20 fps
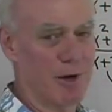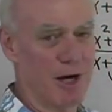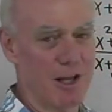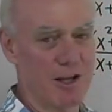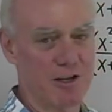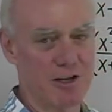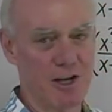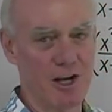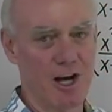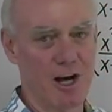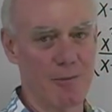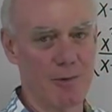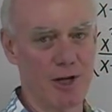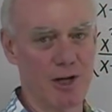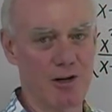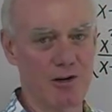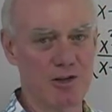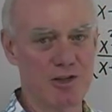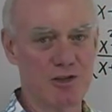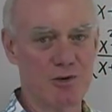by the
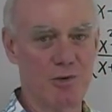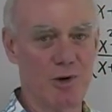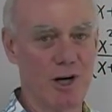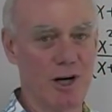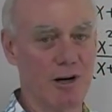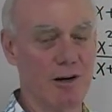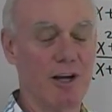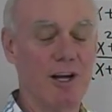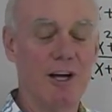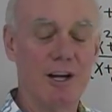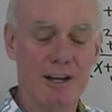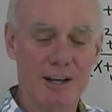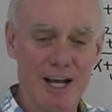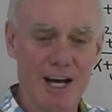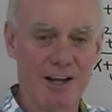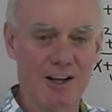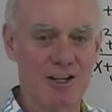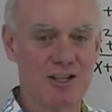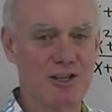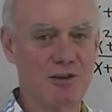denominator squared.
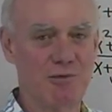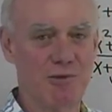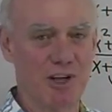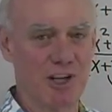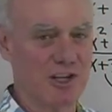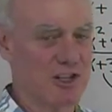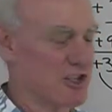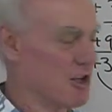Now let's see if we can